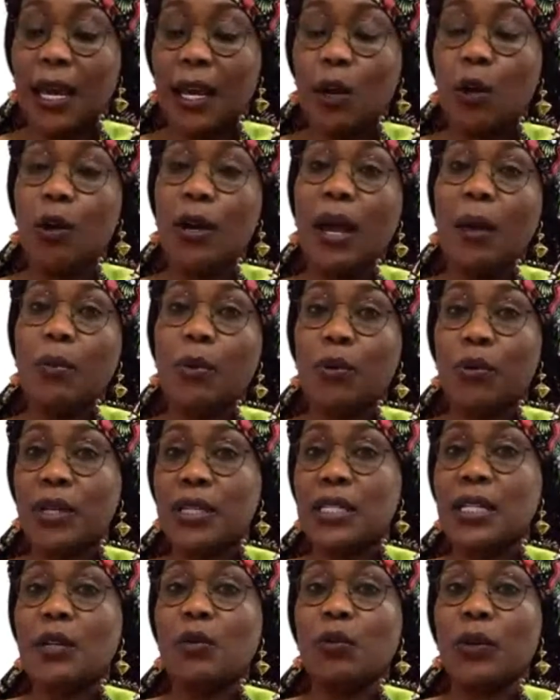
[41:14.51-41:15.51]

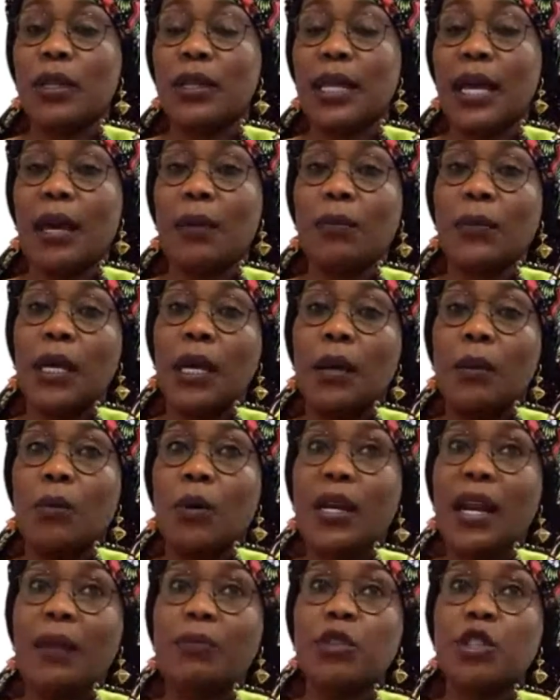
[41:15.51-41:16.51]
collaborating with them.
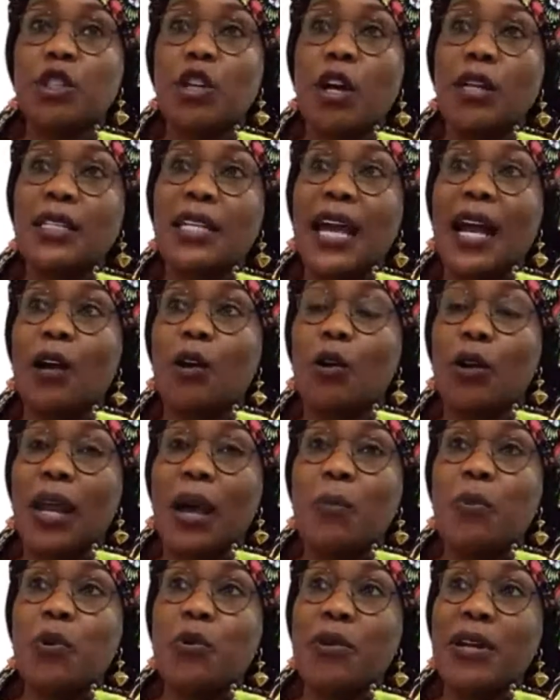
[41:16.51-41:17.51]
But I'm sure they are
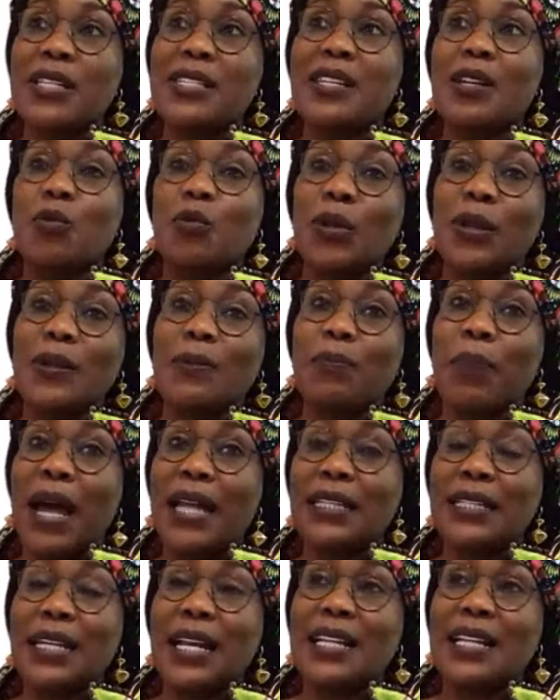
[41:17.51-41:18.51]
collaborating with
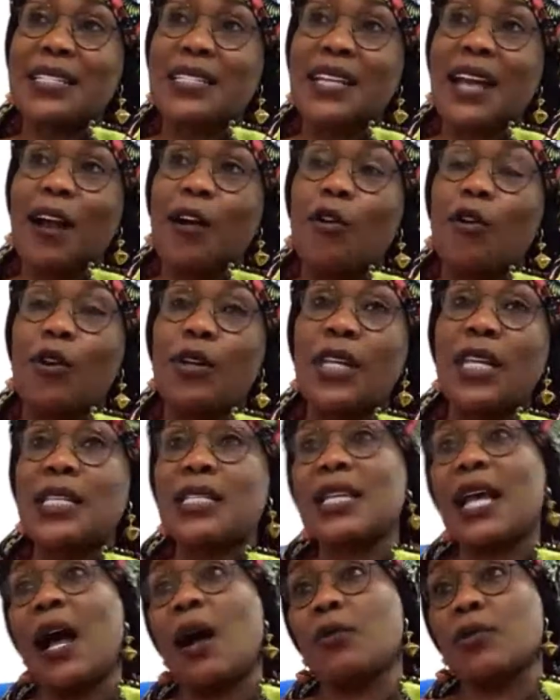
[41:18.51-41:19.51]
partners, their colleagues
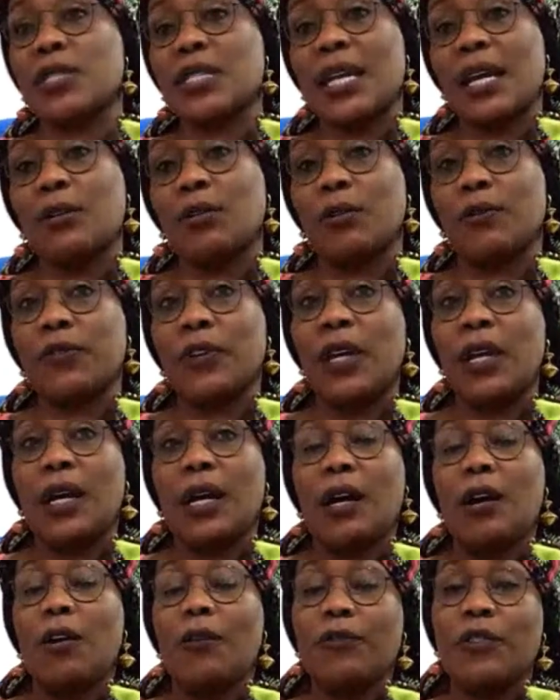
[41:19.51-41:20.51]
outside
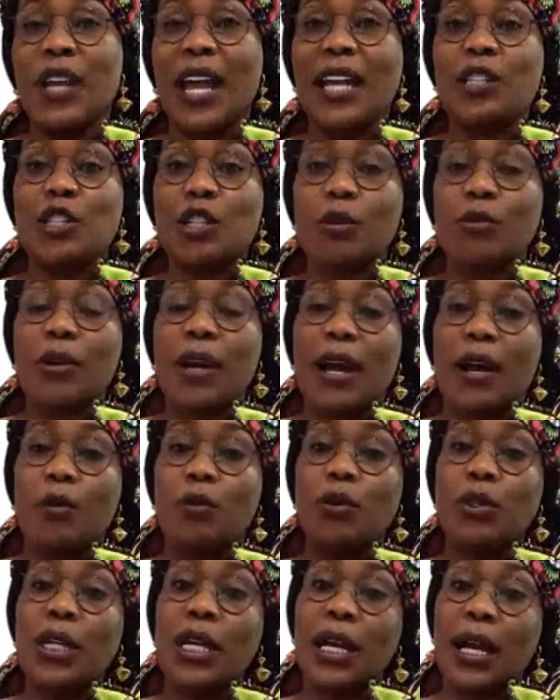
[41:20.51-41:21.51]
of Nigeria who
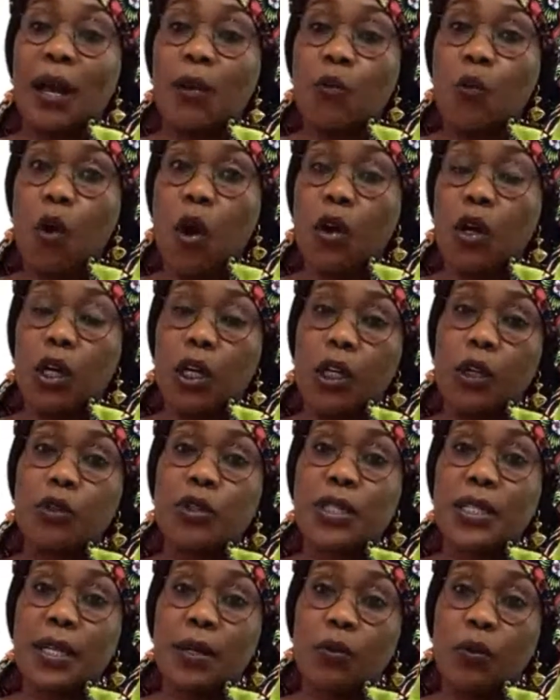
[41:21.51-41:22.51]
they can work
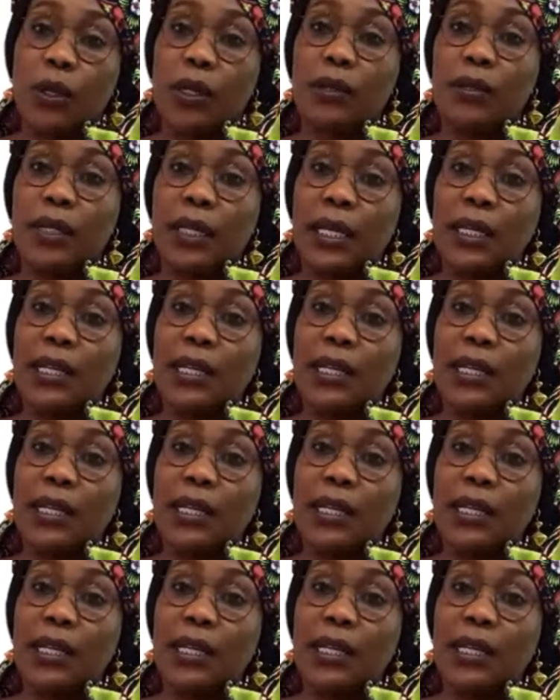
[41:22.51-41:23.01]
closely with in